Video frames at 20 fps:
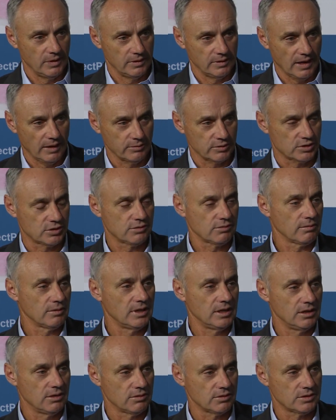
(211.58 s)
that was three
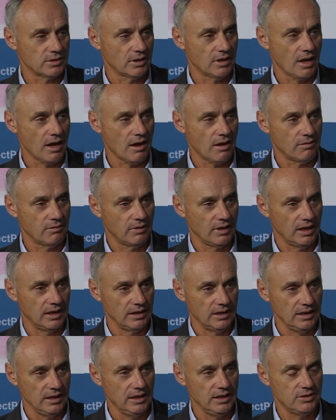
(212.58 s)
years ago, and
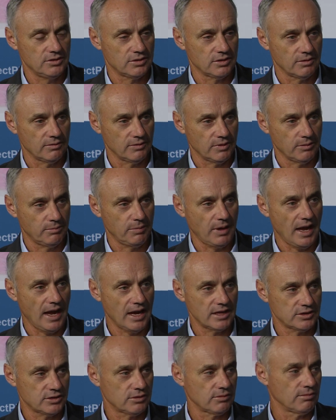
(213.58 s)
each of the
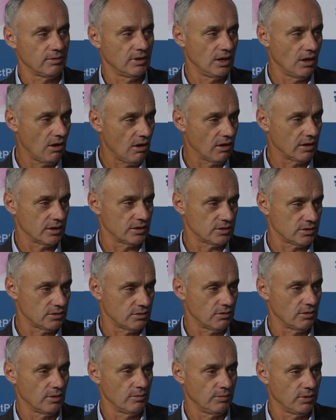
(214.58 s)
past three Augusts
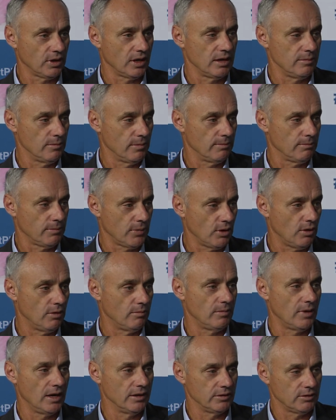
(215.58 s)
during play ball
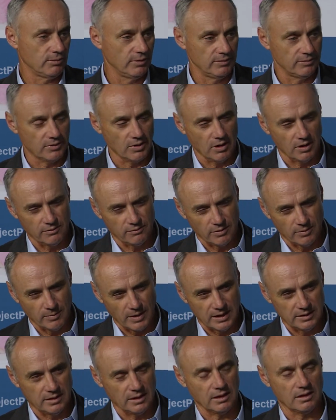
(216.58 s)
month, we've gone from,
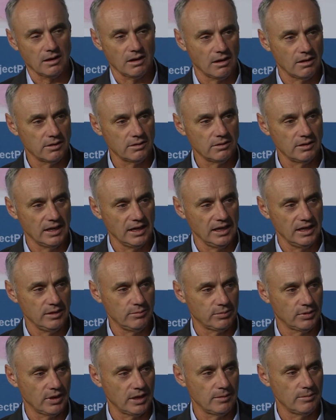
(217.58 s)
I think, 180
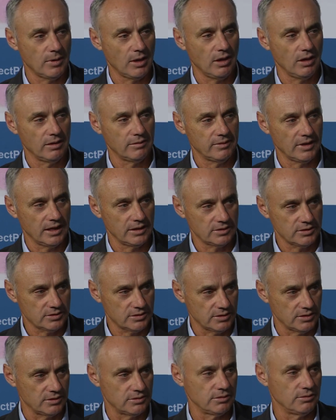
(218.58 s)
play ball events
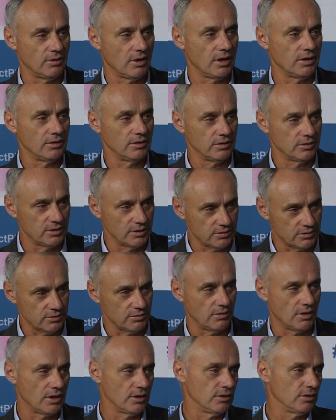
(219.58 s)
to 200 to
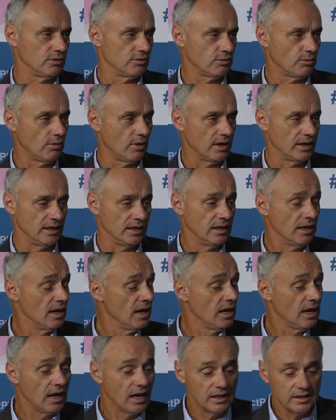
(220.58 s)
220.
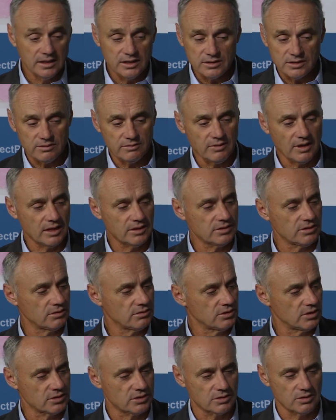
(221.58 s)
And these events are
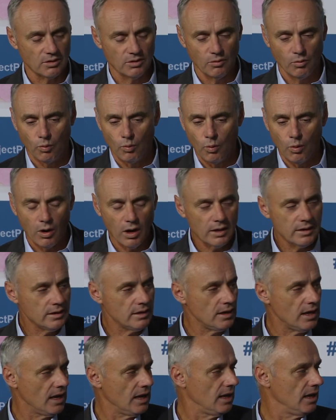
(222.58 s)
just one
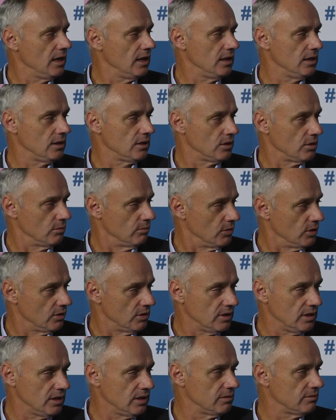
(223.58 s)
day
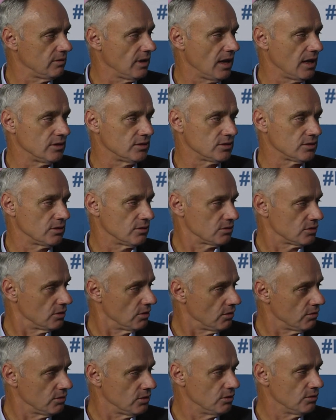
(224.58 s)
community events. There's
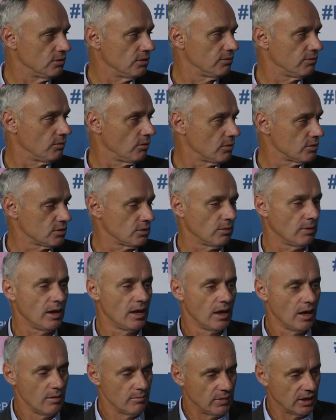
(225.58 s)
no uniforms, no,
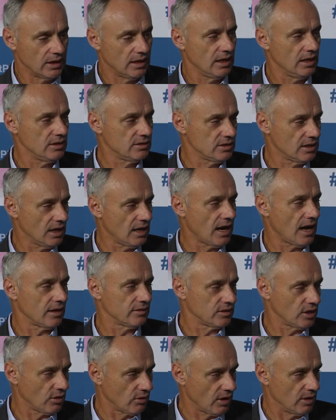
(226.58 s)
but kids get
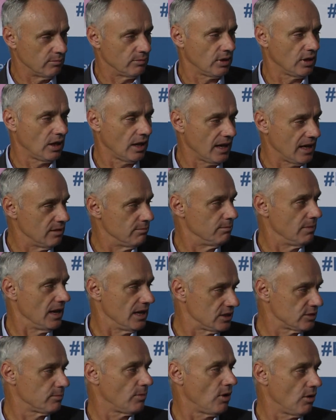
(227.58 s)
out there and play
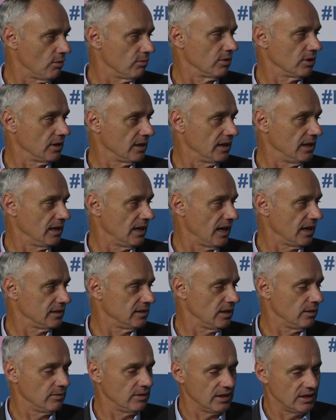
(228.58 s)
baseball related
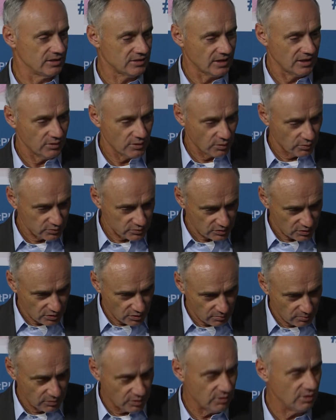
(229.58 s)
activities. And those
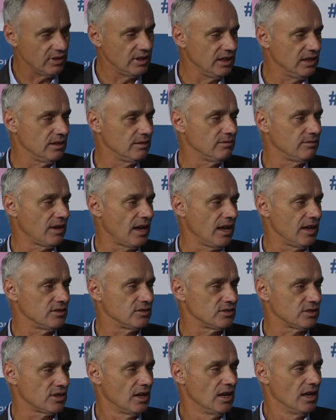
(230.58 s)
community
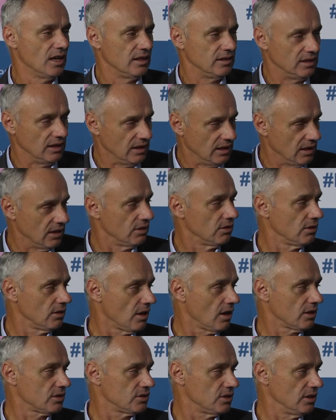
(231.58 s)
events, the
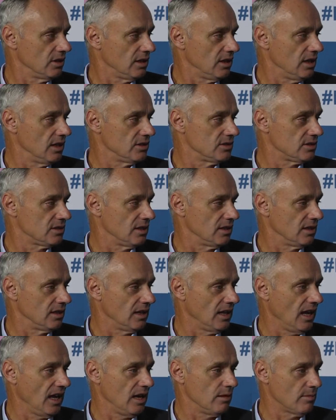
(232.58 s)
introduction of kids to the
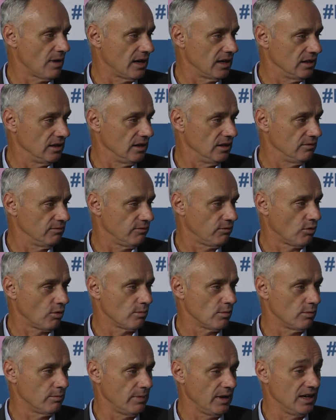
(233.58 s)
game on an
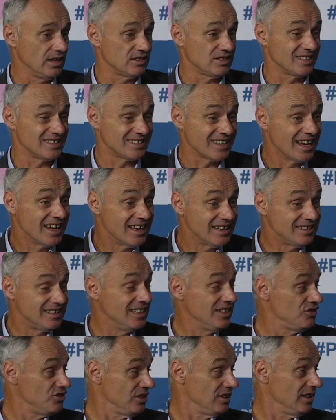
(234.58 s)
informal basis,
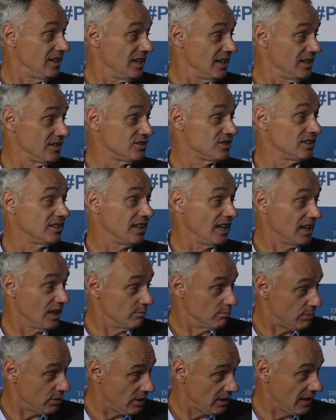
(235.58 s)
teaching kids that they
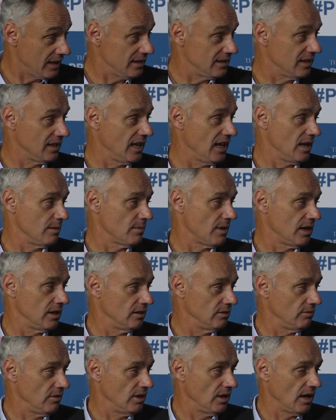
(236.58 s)
can play the game on
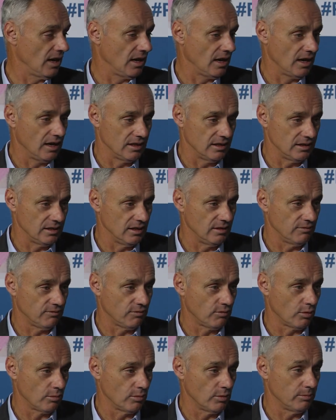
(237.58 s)
an, on an
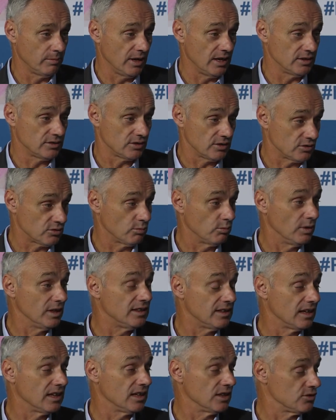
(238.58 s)
informal basis, we
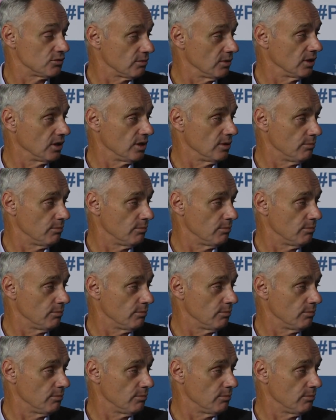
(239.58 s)
think is really